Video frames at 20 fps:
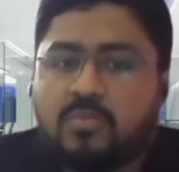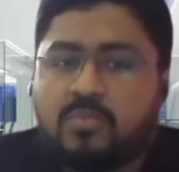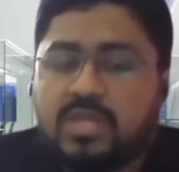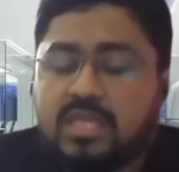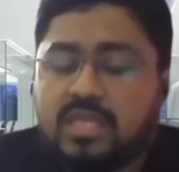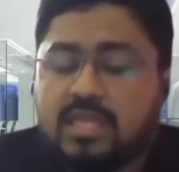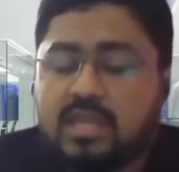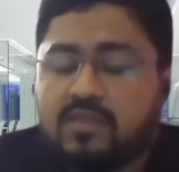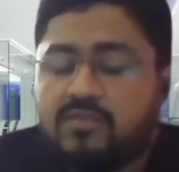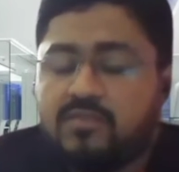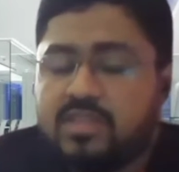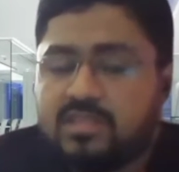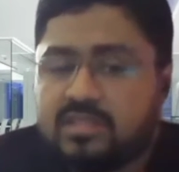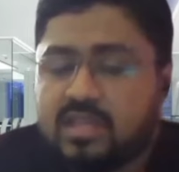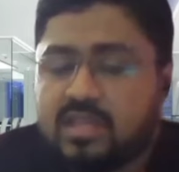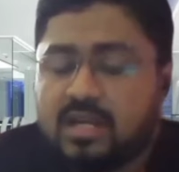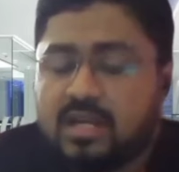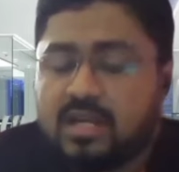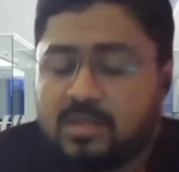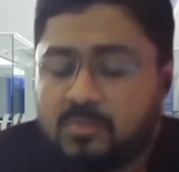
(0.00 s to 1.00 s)
PE and
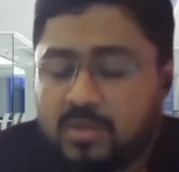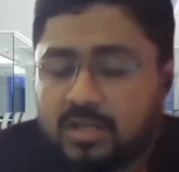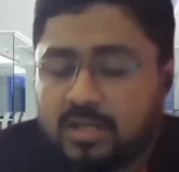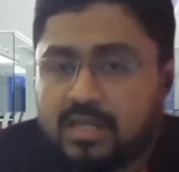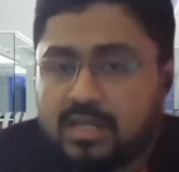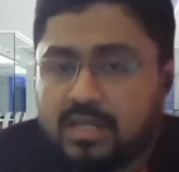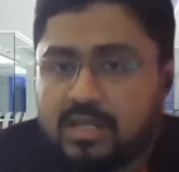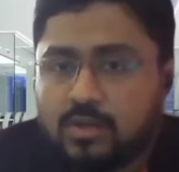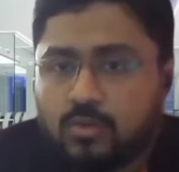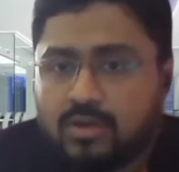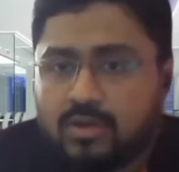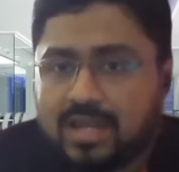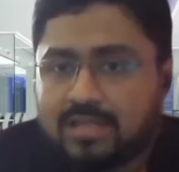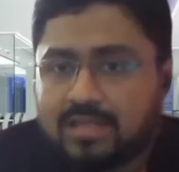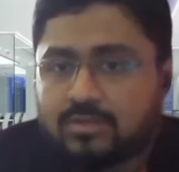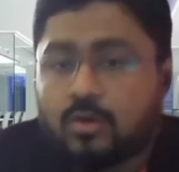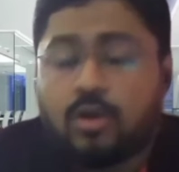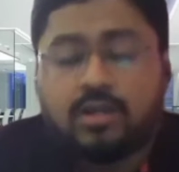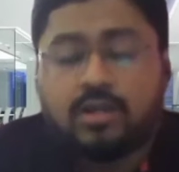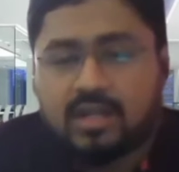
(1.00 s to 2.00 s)
VC are typically known
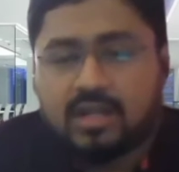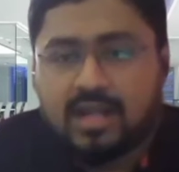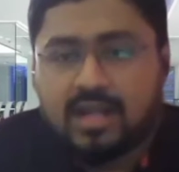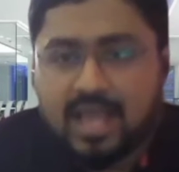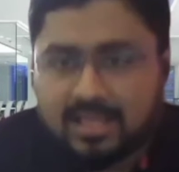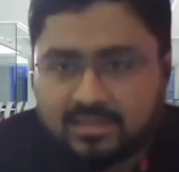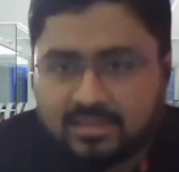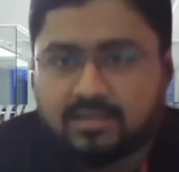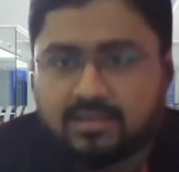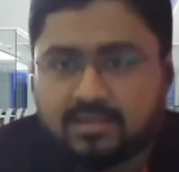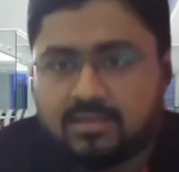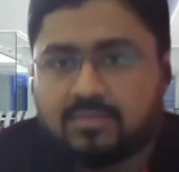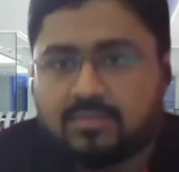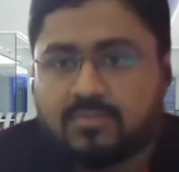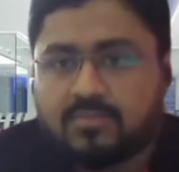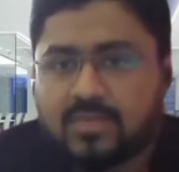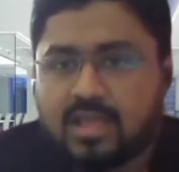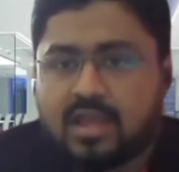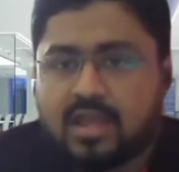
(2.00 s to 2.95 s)
as alternate assets.